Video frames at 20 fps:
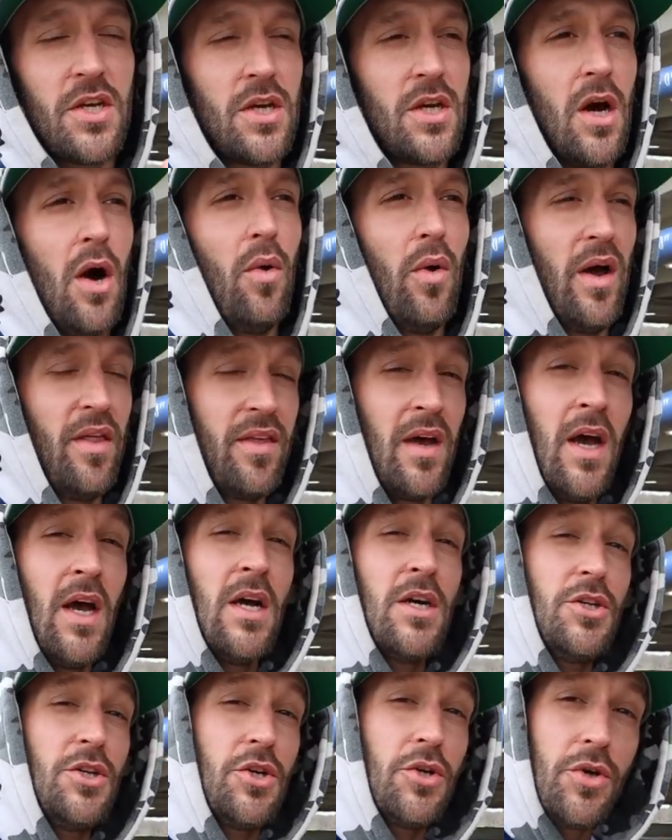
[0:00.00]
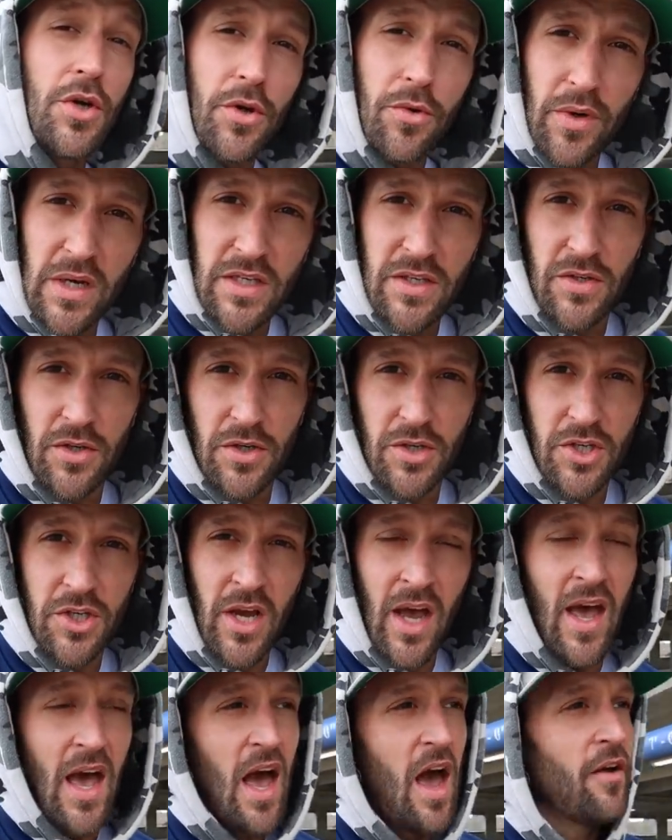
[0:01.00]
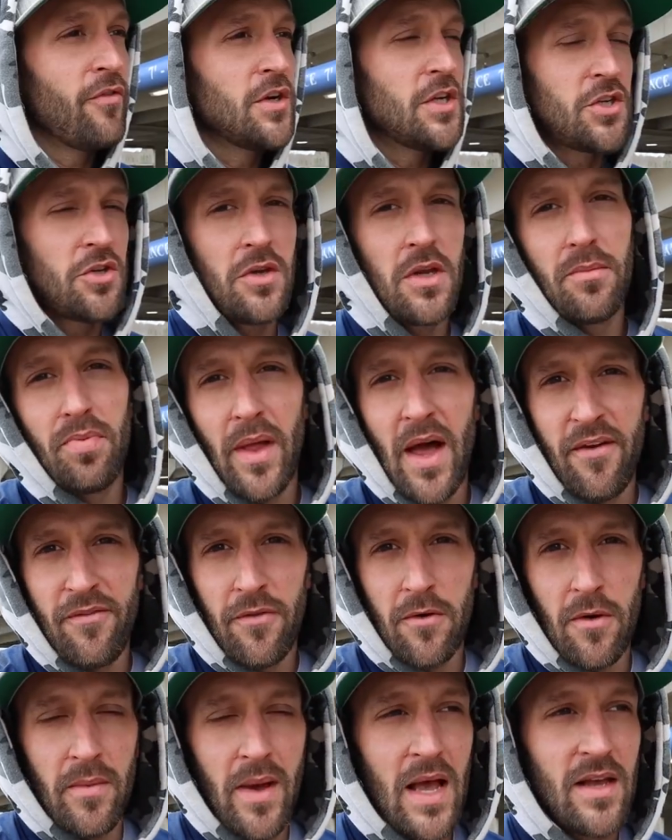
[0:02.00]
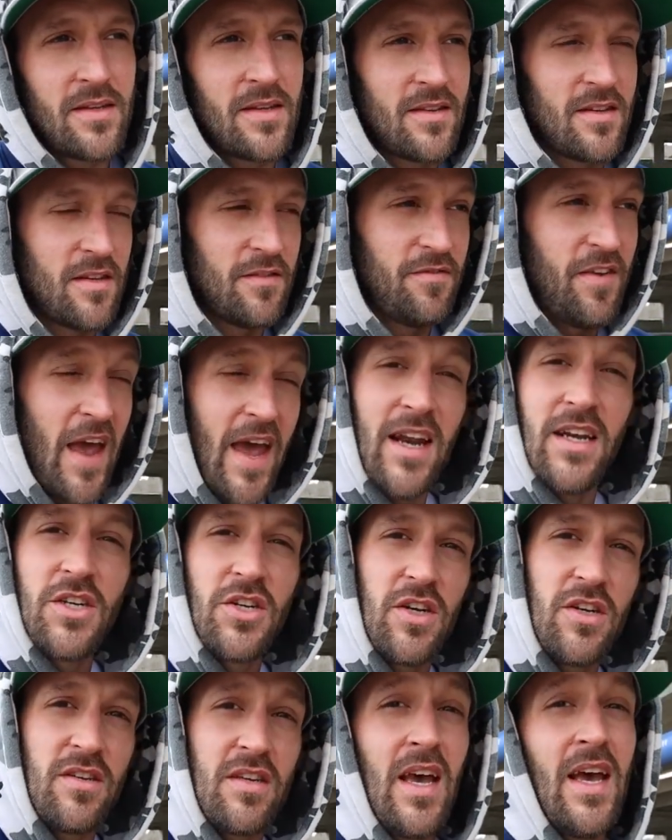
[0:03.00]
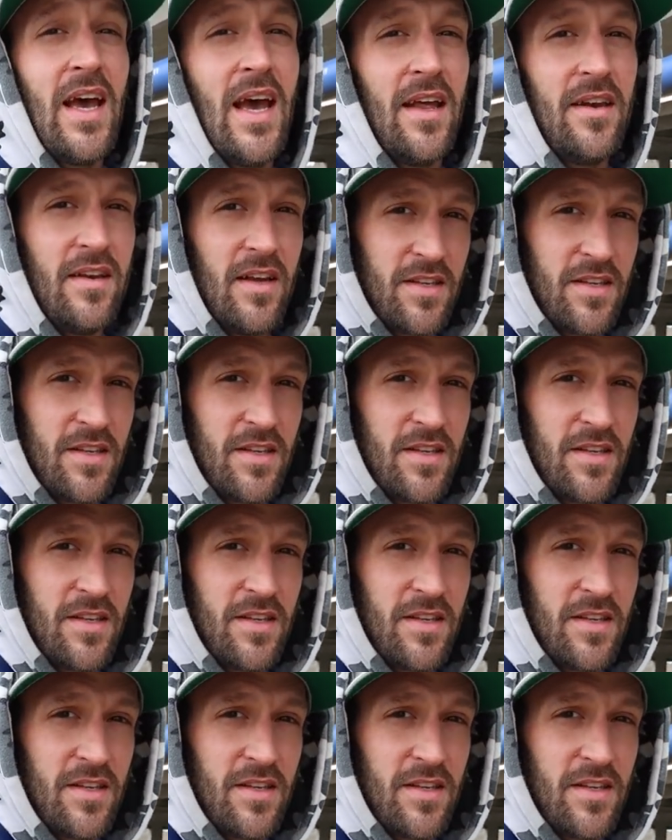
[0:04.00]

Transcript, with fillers: to go with. Do your research. Every tuning platform has its advantages and